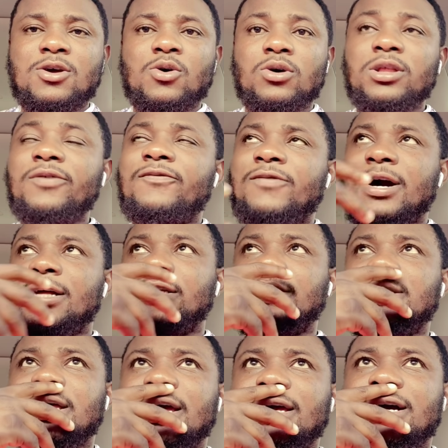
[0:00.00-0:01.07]
OnlyFans
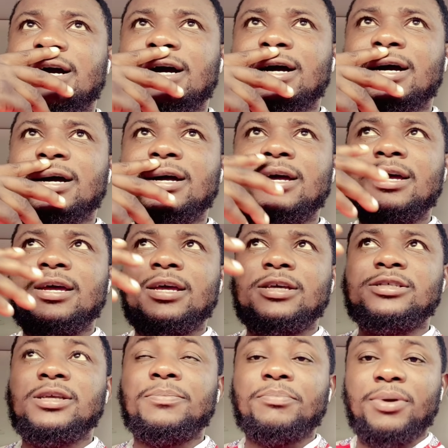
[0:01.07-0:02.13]
is like
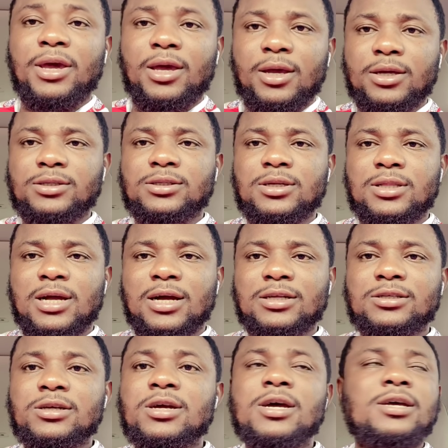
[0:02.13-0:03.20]
it's a page that